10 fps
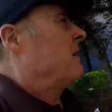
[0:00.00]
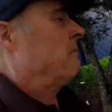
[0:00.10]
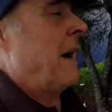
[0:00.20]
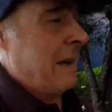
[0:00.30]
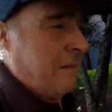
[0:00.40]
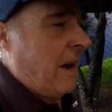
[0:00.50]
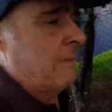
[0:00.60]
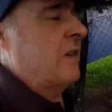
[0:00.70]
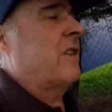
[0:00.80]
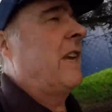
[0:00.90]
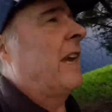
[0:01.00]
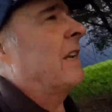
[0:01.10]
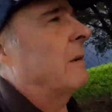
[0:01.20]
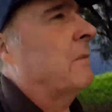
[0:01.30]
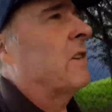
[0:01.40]
But I'm just thinking,
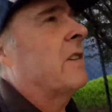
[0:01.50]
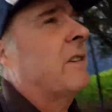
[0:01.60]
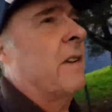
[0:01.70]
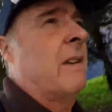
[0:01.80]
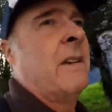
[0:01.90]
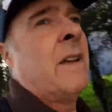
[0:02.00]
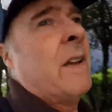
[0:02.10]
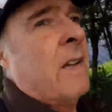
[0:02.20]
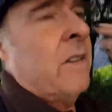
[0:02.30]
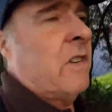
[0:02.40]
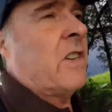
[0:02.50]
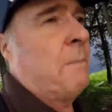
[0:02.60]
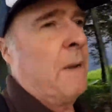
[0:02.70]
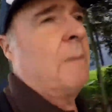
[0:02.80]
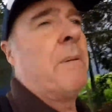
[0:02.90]
I'm just
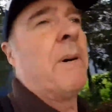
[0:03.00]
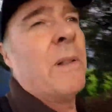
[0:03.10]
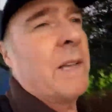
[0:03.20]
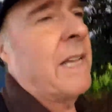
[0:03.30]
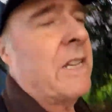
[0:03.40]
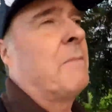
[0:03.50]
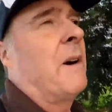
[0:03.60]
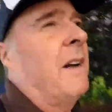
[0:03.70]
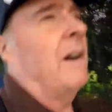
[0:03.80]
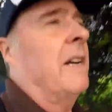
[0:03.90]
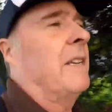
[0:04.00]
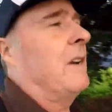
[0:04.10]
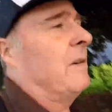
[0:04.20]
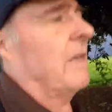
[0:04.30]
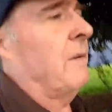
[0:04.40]
spitballing. That's my
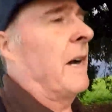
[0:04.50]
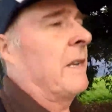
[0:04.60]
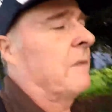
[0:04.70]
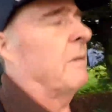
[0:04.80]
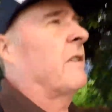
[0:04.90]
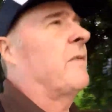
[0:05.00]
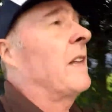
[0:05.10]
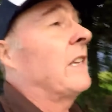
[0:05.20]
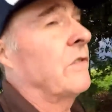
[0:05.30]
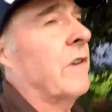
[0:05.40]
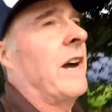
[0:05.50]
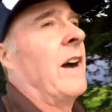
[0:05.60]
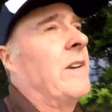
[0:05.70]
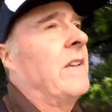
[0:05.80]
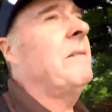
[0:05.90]
idea anyway. It's fairly
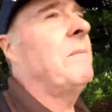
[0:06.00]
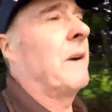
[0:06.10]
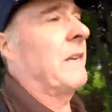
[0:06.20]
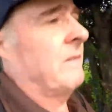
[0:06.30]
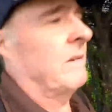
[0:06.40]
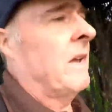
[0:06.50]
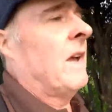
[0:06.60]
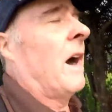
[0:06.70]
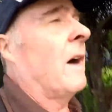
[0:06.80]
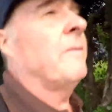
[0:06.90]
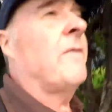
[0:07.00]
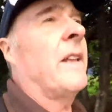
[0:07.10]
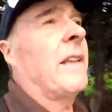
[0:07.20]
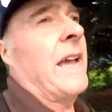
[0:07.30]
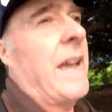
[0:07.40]
draconian, but I'm
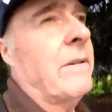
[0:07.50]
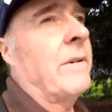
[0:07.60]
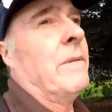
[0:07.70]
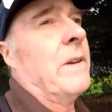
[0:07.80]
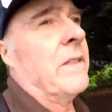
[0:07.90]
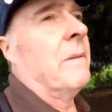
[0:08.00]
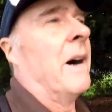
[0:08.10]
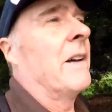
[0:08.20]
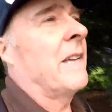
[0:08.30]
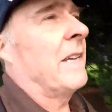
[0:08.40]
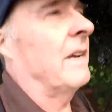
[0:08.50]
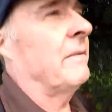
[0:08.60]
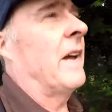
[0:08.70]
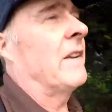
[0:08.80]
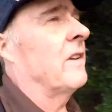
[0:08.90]
fairly angry with them. I think
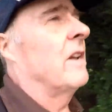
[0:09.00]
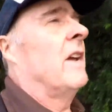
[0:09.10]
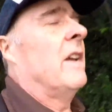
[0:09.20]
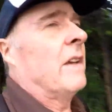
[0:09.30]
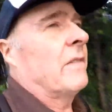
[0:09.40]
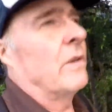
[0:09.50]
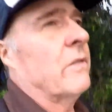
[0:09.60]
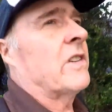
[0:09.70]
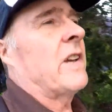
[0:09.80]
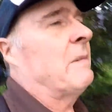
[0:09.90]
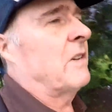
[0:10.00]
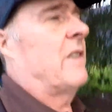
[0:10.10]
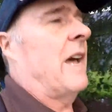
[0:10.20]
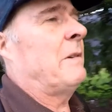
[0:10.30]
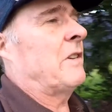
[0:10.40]
they've caused so much
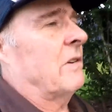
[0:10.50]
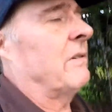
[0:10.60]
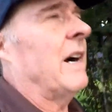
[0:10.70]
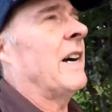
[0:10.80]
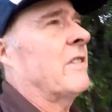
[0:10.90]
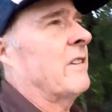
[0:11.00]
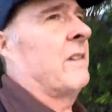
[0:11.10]
damage to us.